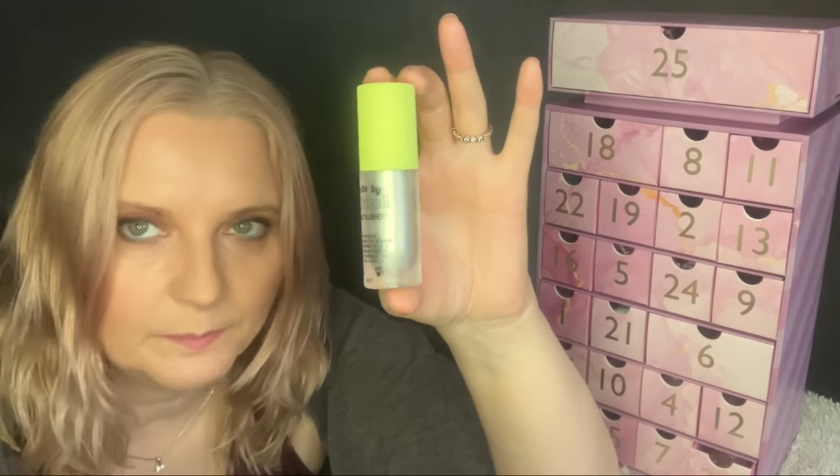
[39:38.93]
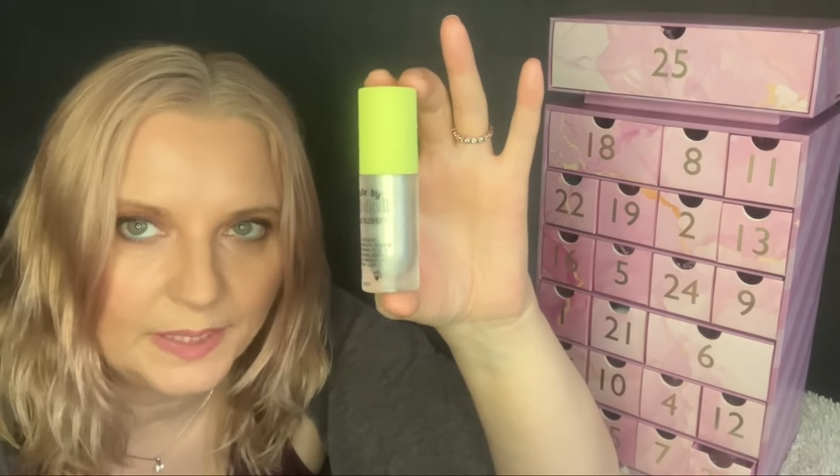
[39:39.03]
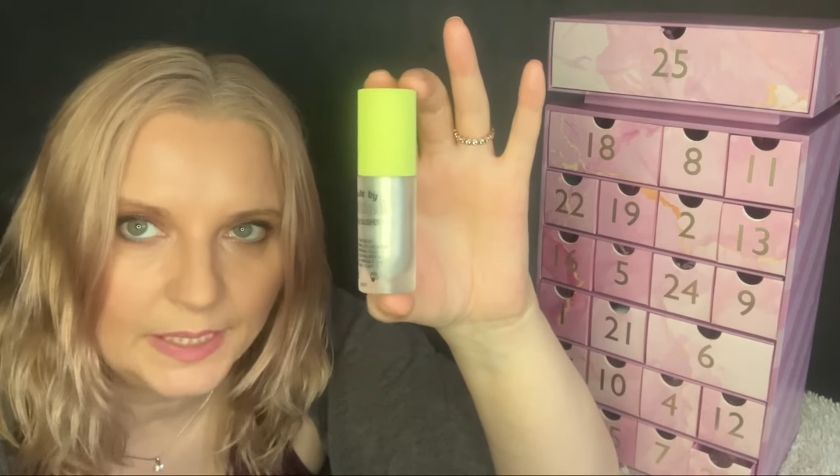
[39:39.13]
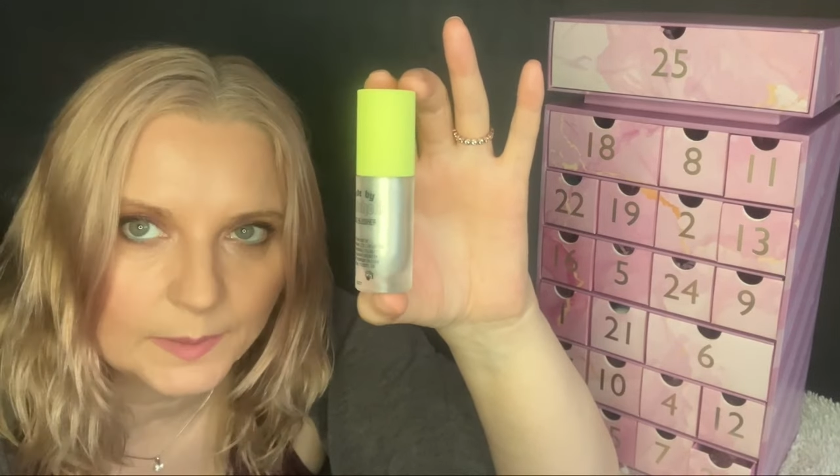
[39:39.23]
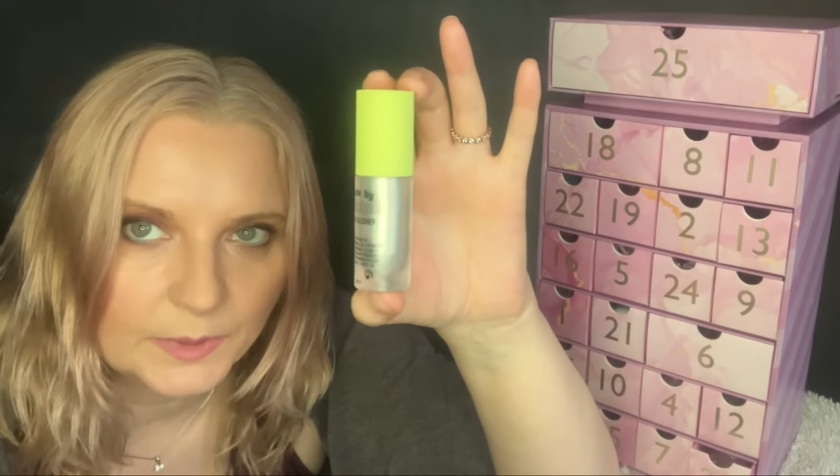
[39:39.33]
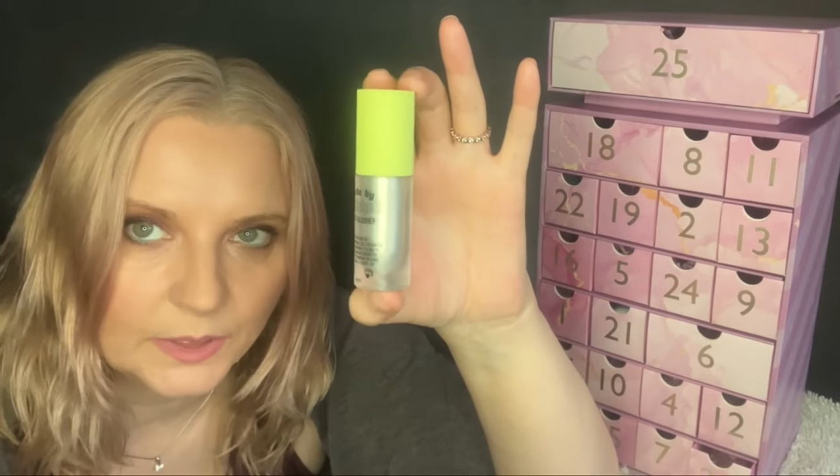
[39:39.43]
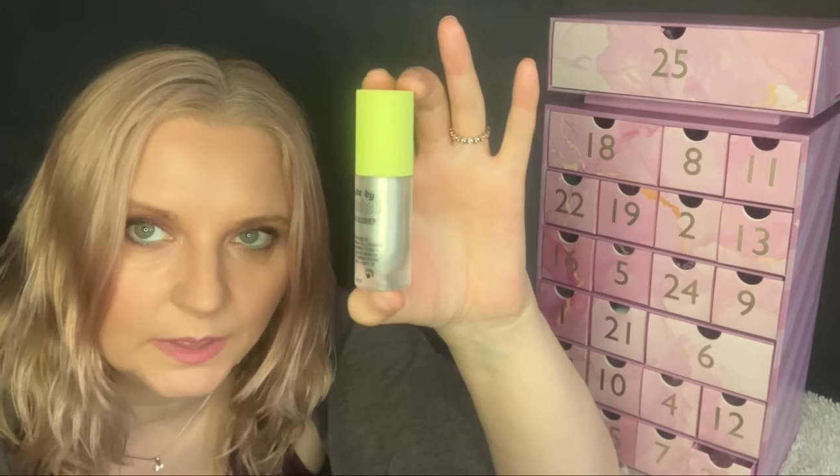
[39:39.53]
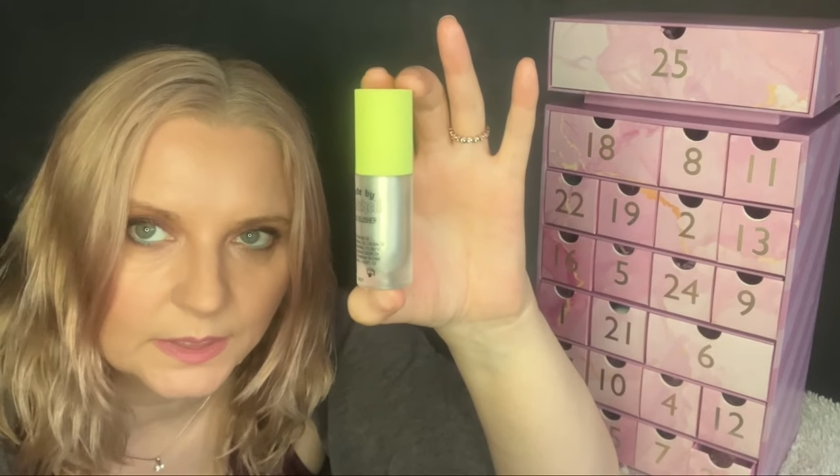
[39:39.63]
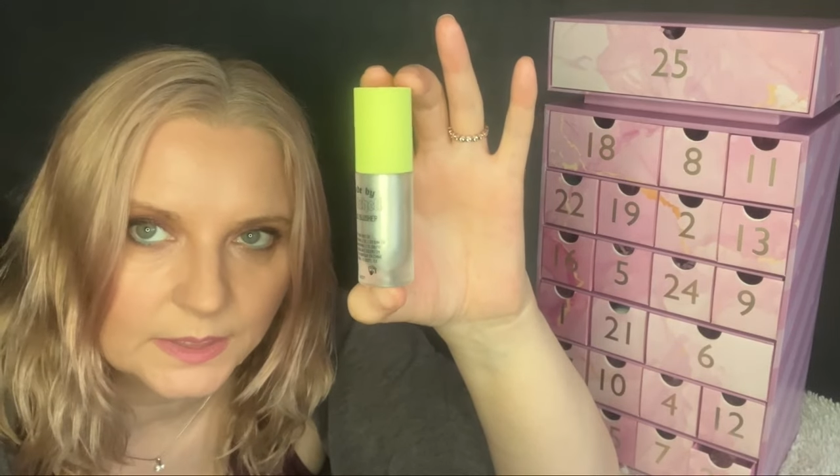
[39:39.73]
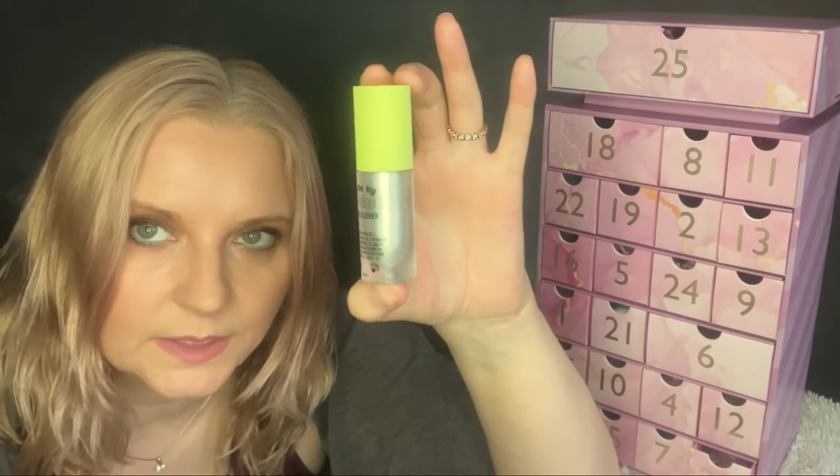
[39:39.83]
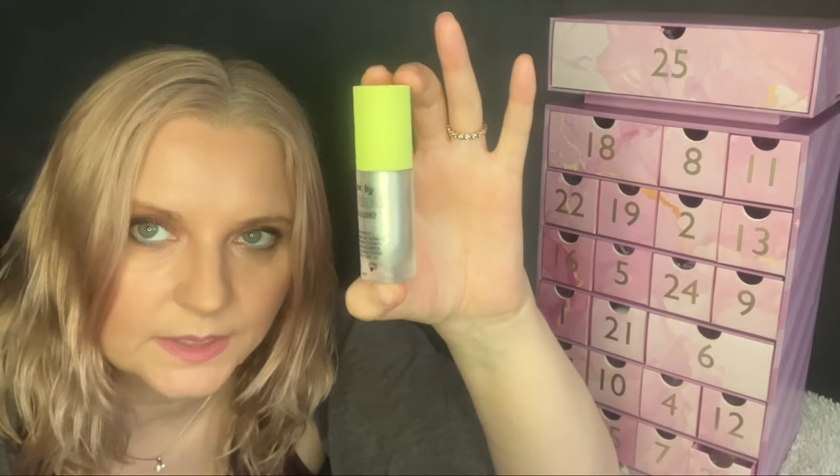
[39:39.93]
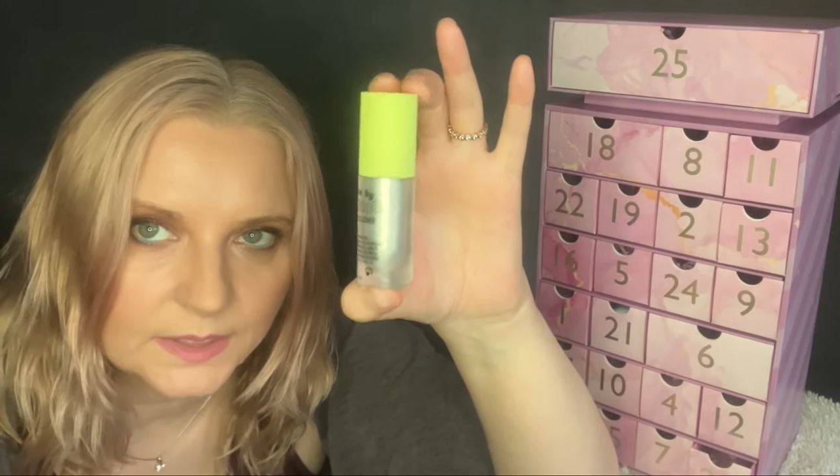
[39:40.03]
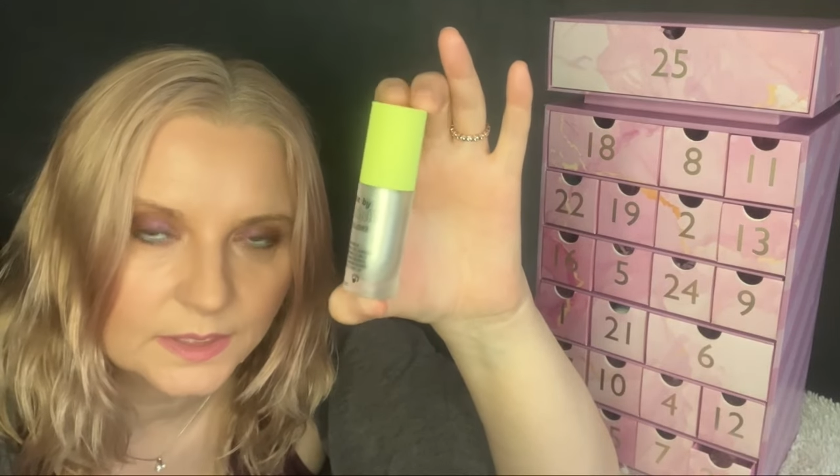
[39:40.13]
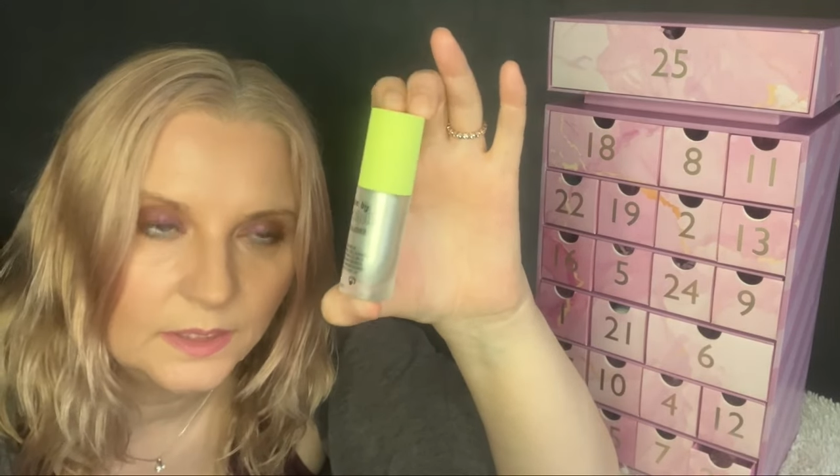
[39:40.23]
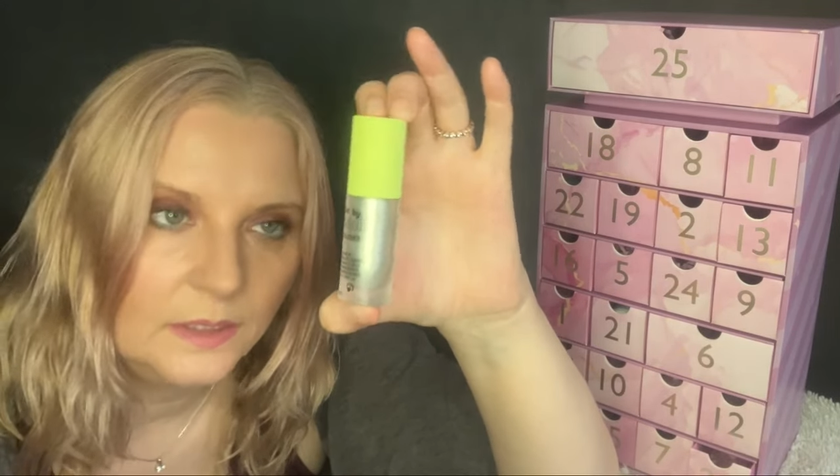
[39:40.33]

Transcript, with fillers: pigments.